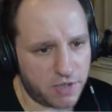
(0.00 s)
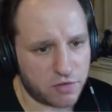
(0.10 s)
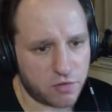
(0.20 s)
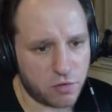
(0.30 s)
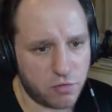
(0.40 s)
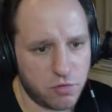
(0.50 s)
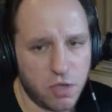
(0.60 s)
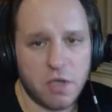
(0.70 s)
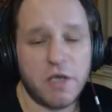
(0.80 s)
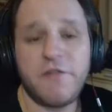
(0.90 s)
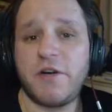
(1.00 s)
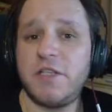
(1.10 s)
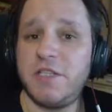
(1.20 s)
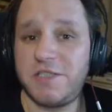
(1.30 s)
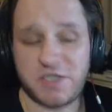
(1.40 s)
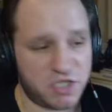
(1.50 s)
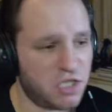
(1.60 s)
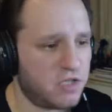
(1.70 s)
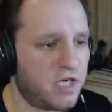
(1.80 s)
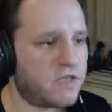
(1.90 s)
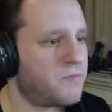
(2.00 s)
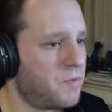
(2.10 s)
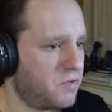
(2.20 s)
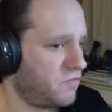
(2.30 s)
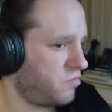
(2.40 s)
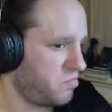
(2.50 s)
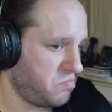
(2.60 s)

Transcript: I don't know if I need steel yet, but